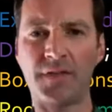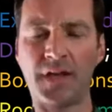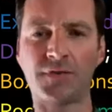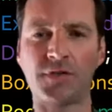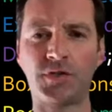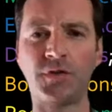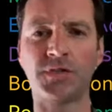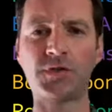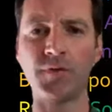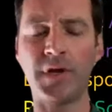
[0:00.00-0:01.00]
things for the
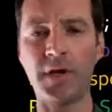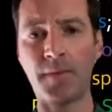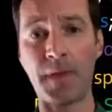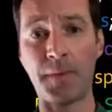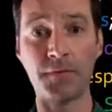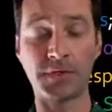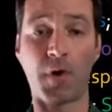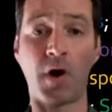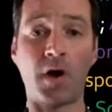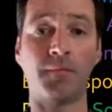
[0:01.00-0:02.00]
students to read and maybe
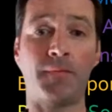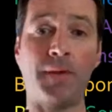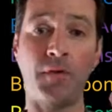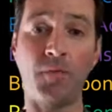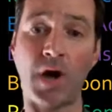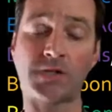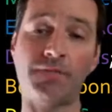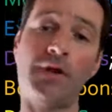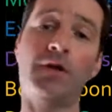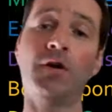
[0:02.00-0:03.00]
respond. Maybe watch a
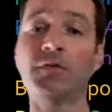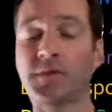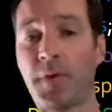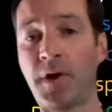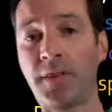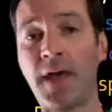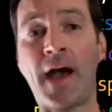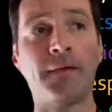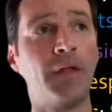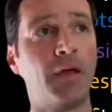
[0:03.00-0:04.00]
video, respond to
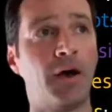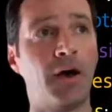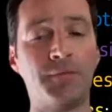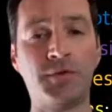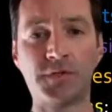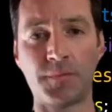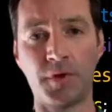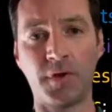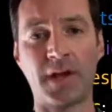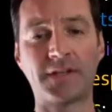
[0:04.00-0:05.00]
that. Do some little